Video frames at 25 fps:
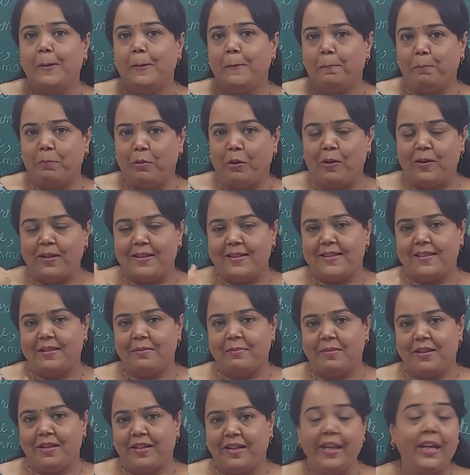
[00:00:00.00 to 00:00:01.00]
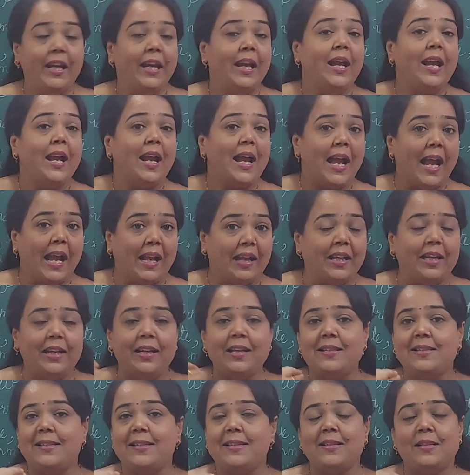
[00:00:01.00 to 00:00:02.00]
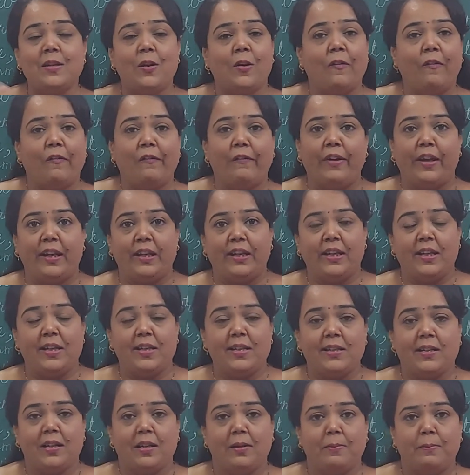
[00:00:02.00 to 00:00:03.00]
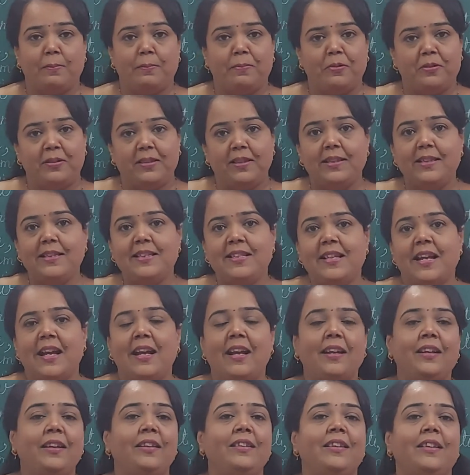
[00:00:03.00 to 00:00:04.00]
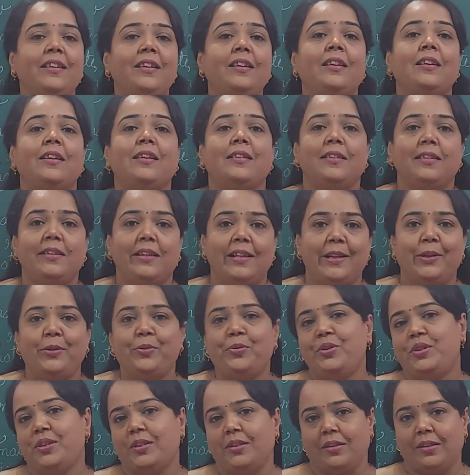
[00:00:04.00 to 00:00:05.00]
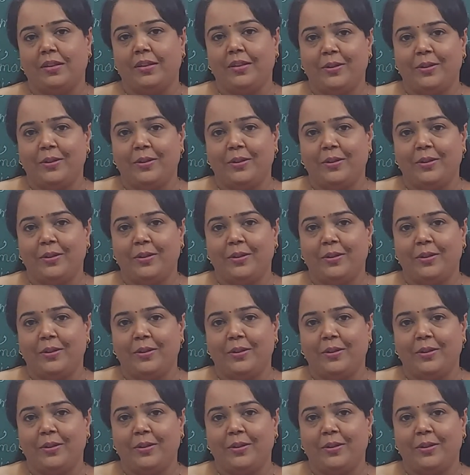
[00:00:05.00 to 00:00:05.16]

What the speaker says: plot summary, analysis of various components, and the conclusion.